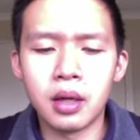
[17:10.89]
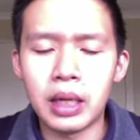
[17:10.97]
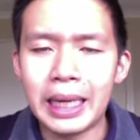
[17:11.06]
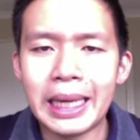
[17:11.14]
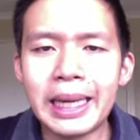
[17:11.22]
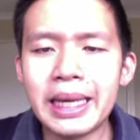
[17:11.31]

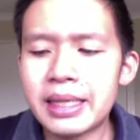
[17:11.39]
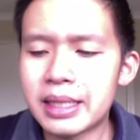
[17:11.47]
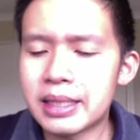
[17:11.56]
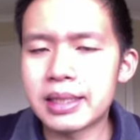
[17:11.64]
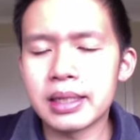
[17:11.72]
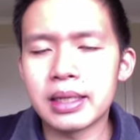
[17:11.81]
It
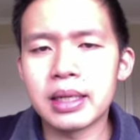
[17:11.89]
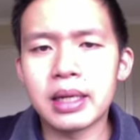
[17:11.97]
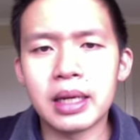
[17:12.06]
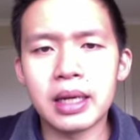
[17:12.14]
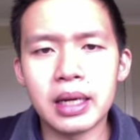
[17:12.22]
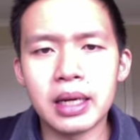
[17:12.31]
is
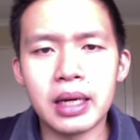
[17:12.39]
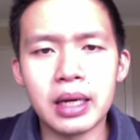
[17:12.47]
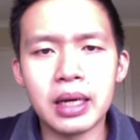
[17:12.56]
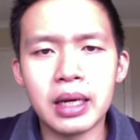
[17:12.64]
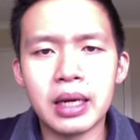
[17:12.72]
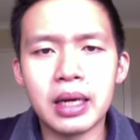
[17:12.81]

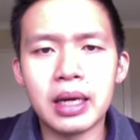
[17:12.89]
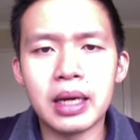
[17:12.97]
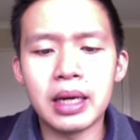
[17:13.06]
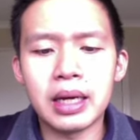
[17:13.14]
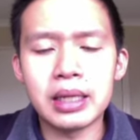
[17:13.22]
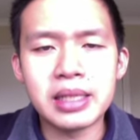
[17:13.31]

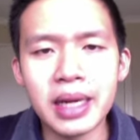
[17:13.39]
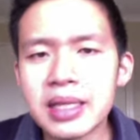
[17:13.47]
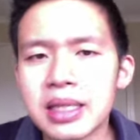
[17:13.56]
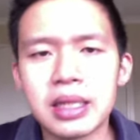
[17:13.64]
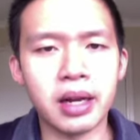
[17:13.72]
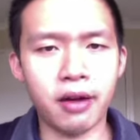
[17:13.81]
just
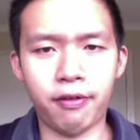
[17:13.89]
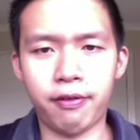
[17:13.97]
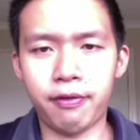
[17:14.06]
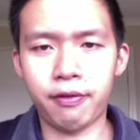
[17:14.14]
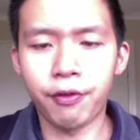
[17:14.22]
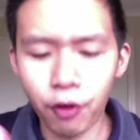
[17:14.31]
enough
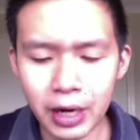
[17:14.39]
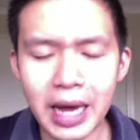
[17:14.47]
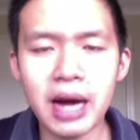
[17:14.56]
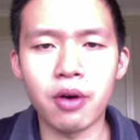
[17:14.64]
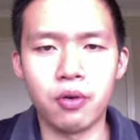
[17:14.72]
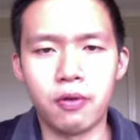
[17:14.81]
for
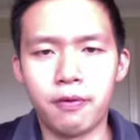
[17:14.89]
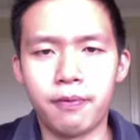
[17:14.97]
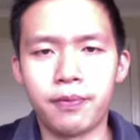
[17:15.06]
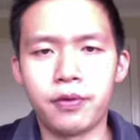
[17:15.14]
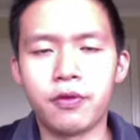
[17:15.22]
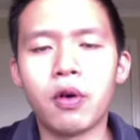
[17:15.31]
now,
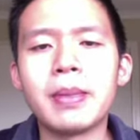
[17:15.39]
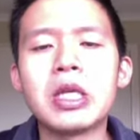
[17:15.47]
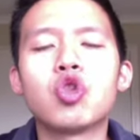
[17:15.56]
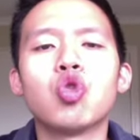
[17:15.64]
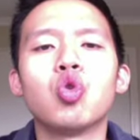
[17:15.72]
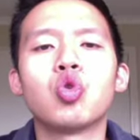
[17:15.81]
for me
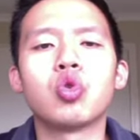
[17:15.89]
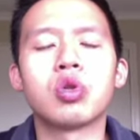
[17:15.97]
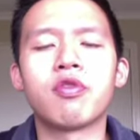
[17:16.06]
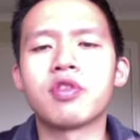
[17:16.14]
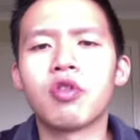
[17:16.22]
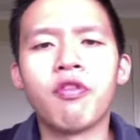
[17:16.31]
to, to
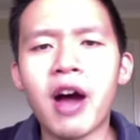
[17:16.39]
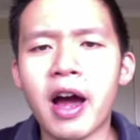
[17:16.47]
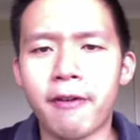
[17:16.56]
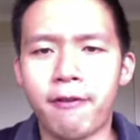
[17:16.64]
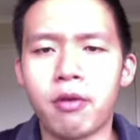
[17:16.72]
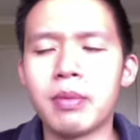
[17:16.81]
survive,
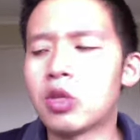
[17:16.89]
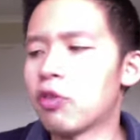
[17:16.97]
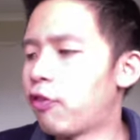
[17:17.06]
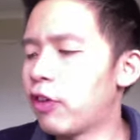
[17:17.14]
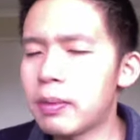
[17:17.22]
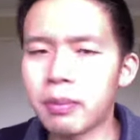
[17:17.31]
for me to
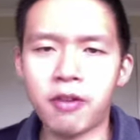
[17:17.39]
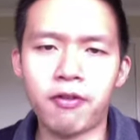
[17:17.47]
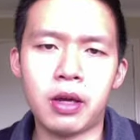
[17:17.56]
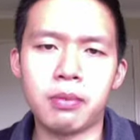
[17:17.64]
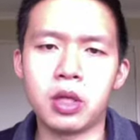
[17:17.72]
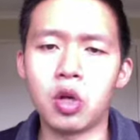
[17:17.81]
feed my
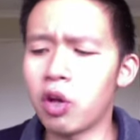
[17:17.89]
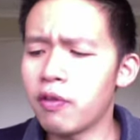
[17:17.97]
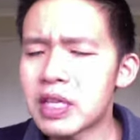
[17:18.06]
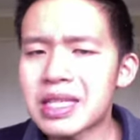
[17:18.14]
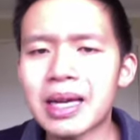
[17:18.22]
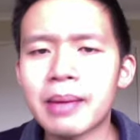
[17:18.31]
family, or even
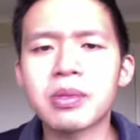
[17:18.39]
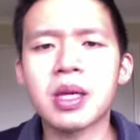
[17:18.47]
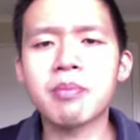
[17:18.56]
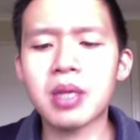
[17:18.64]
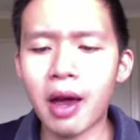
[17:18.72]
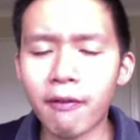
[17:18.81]
sometimes
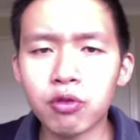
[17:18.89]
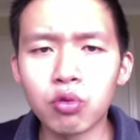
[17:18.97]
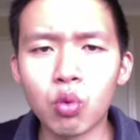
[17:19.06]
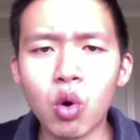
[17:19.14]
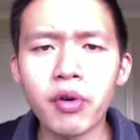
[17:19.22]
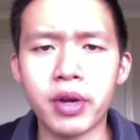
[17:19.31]
I have to
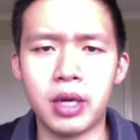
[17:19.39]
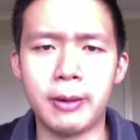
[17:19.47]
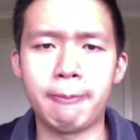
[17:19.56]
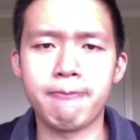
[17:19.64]
worry.